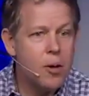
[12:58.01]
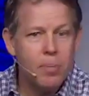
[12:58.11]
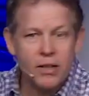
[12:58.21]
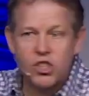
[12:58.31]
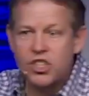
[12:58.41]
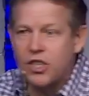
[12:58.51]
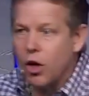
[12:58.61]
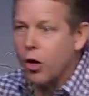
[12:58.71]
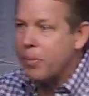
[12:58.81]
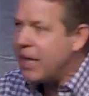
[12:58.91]
but
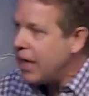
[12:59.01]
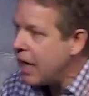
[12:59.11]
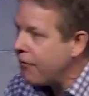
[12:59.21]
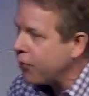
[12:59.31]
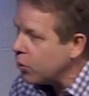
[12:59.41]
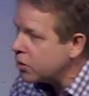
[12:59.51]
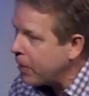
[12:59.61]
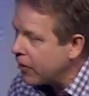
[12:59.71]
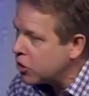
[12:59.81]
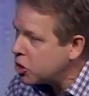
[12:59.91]
still are being influenced
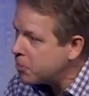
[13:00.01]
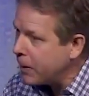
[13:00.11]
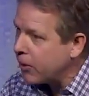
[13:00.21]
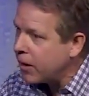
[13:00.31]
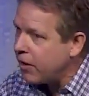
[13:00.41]
by the spirit